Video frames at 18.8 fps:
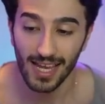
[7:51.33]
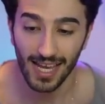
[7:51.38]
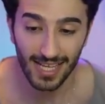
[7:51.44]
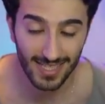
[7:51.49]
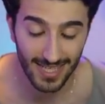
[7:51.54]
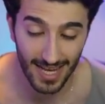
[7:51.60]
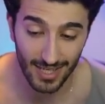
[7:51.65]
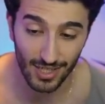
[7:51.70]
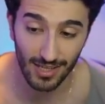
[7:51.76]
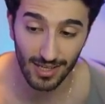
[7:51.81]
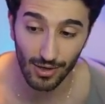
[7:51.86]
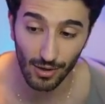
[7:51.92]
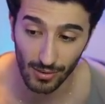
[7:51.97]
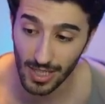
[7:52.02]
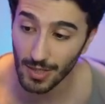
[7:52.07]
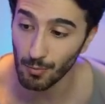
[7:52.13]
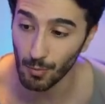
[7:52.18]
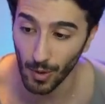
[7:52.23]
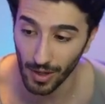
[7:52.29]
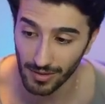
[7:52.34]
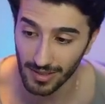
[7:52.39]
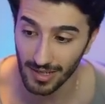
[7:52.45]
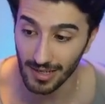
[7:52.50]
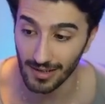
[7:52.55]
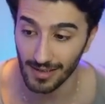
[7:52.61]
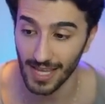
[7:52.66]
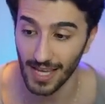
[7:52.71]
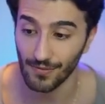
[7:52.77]
It's actually only 1
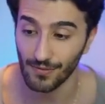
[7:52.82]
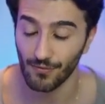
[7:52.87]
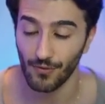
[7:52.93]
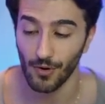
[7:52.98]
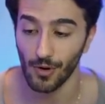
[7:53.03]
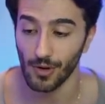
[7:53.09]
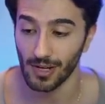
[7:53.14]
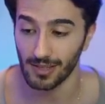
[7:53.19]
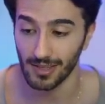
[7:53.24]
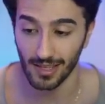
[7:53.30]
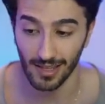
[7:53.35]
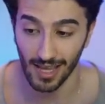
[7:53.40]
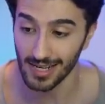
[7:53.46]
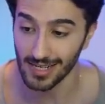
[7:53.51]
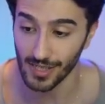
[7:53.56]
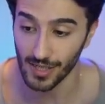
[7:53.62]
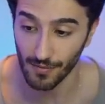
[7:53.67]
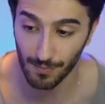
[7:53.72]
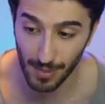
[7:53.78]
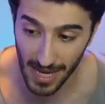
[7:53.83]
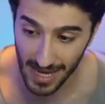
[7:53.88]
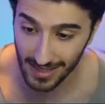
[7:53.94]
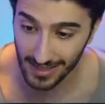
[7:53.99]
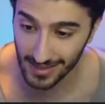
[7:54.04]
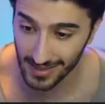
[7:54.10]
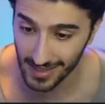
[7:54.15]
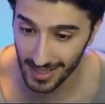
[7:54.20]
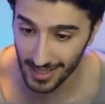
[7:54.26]
year left for the likes of
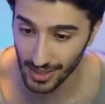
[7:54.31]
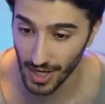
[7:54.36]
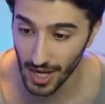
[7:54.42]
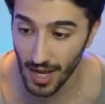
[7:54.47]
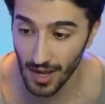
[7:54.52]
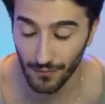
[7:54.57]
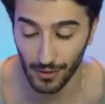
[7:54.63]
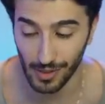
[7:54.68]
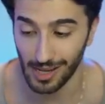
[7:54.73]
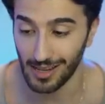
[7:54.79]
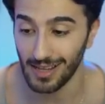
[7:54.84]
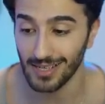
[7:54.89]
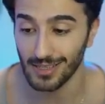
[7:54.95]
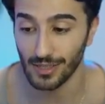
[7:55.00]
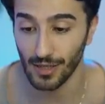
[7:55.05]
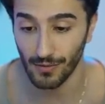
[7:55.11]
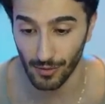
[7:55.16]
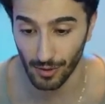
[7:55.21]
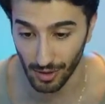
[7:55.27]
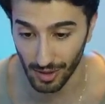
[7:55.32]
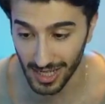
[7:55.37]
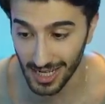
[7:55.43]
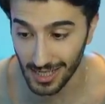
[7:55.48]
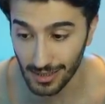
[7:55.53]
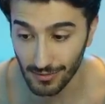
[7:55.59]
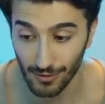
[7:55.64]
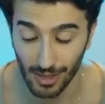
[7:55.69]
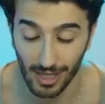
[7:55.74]
Perisic, for the likes of
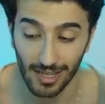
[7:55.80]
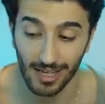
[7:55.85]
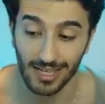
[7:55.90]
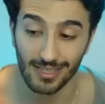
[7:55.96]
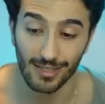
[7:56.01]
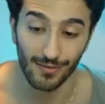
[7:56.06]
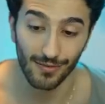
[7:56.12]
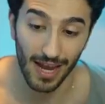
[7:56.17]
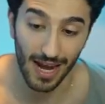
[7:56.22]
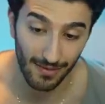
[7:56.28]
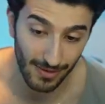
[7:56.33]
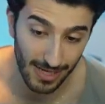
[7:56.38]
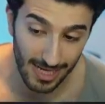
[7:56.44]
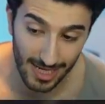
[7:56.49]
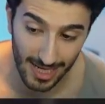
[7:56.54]
Lloris, for the likes of Harry